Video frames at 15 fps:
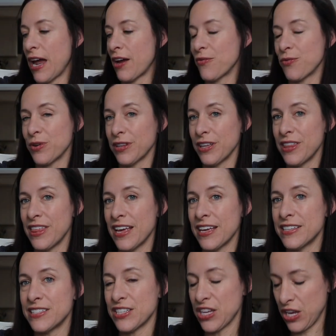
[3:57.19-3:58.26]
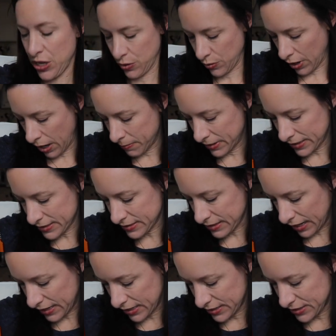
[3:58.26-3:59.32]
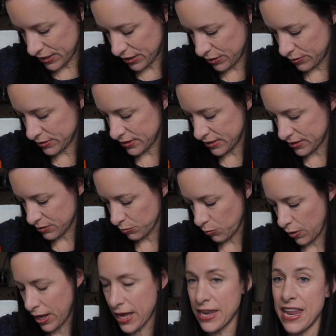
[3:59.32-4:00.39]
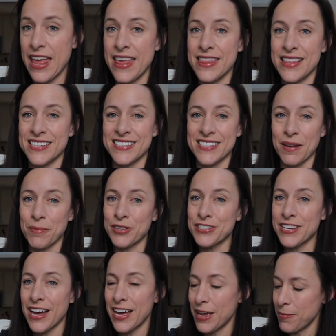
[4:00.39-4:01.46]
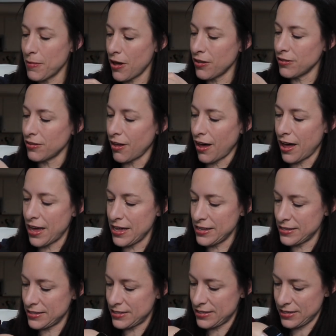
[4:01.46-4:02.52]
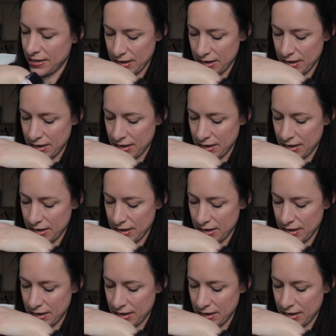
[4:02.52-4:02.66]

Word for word: I really think it's cute. I'm excited to use this one in the summertime a lot,